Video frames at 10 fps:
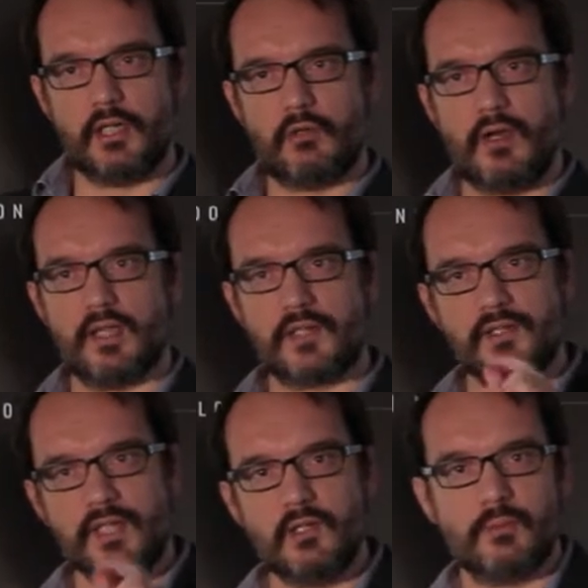create a
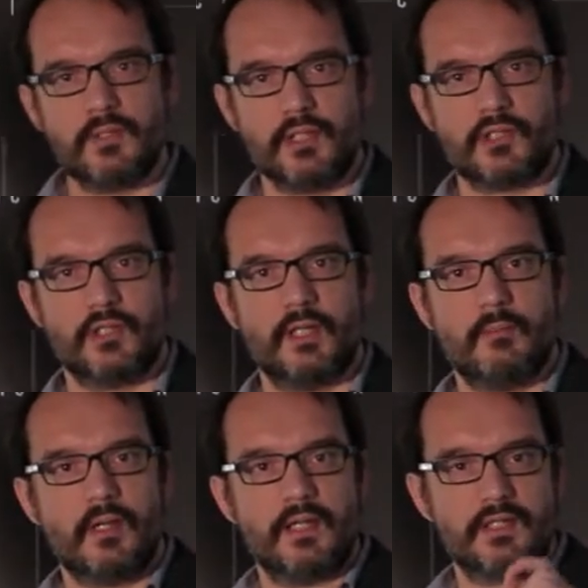single prediction that
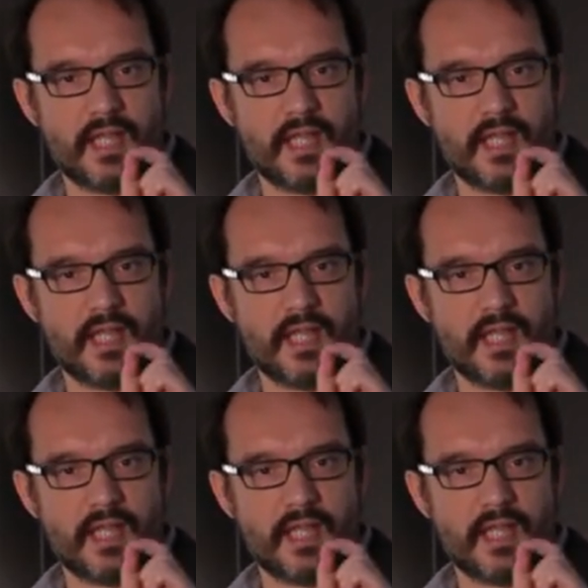applies